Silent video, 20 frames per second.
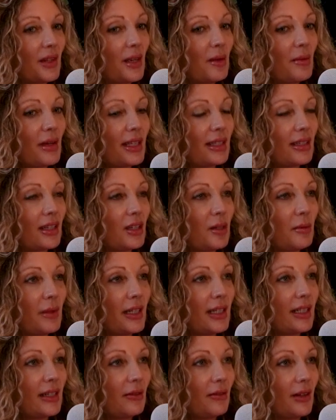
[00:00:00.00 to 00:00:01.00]
It makes such a
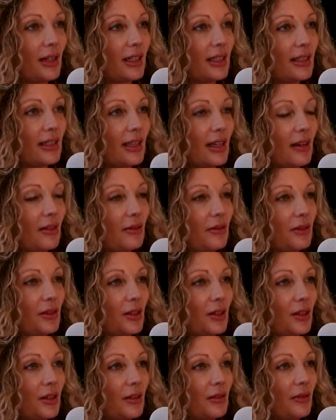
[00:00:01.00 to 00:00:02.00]
big difference if
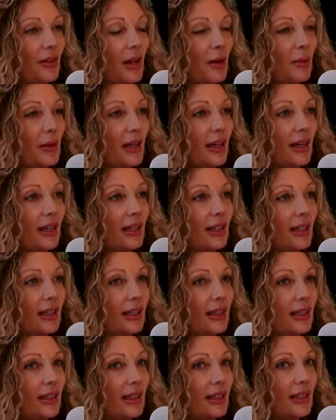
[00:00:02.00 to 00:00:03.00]
your family
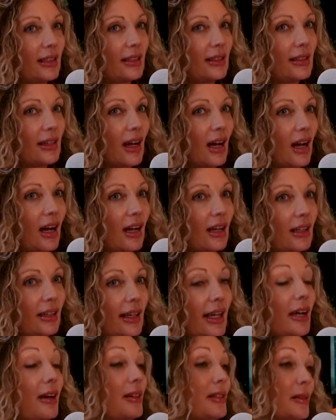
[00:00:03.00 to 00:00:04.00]
is
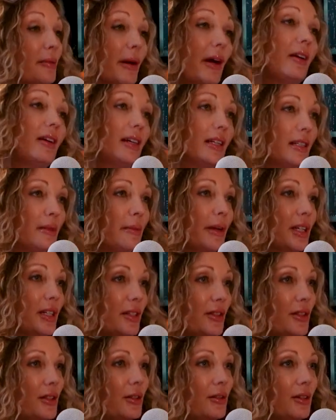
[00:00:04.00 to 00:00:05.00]
cares about it as much
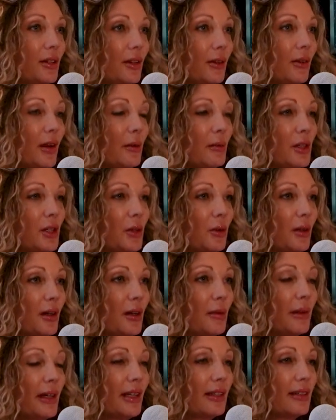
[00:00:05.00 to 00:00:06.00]
as you do, I'm
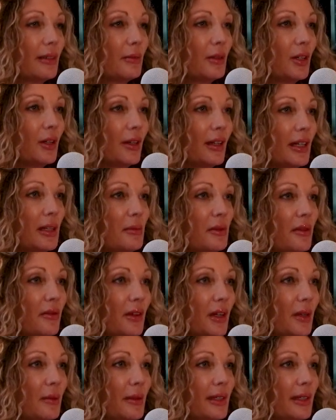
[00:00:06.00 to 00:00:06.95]
sure, because I'm sure it keeps you very